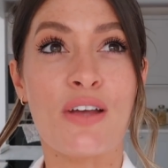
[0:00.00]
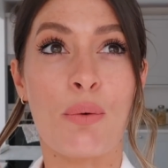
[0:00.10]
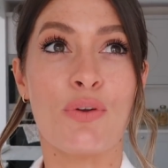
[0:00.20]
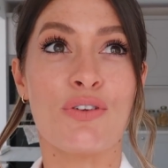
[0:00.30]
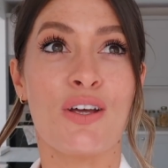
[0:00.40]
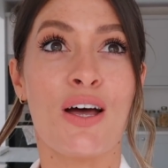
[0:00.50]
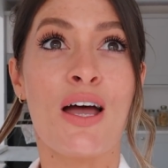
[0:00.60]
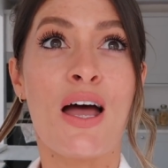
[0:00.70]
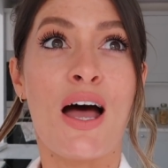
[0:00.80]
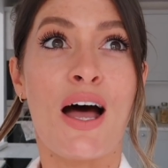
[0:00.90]
I want
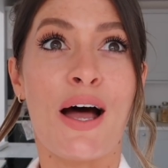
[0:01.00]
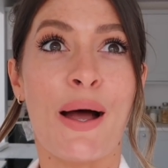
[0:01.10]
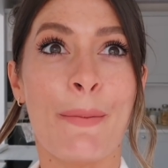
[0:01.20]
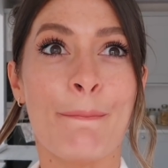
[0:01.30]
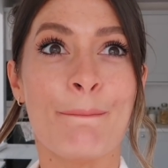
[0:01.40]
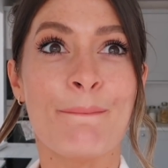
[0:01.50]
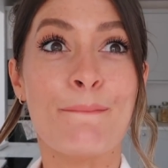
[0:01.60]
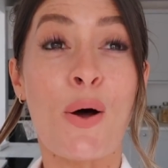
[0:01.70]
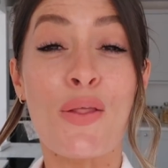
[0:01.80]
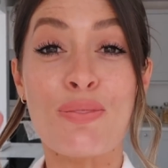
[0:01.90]
to um,
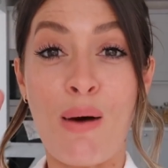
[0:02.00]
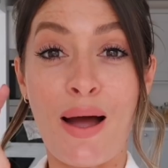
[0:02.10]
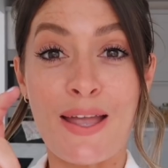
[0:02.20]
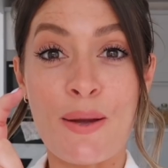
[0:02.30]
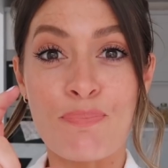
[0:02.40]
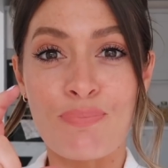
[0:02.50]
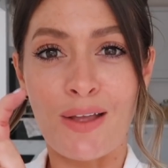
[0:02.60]
put my,